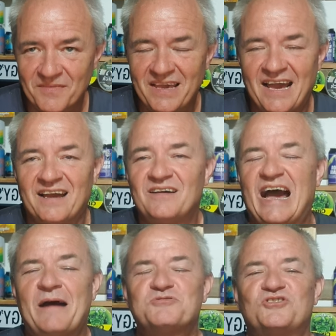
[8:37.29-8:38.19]
Yeah,
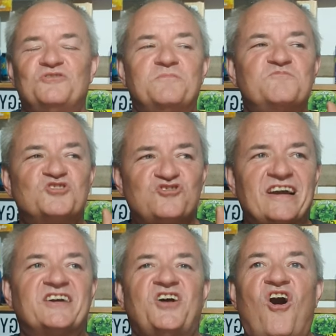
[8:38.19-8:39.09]
absolute
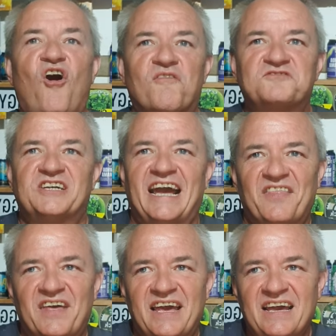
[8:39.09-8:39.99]
trek and a half to
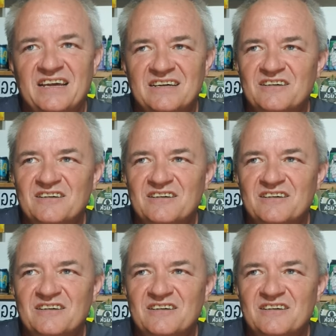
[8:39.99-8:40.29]
get there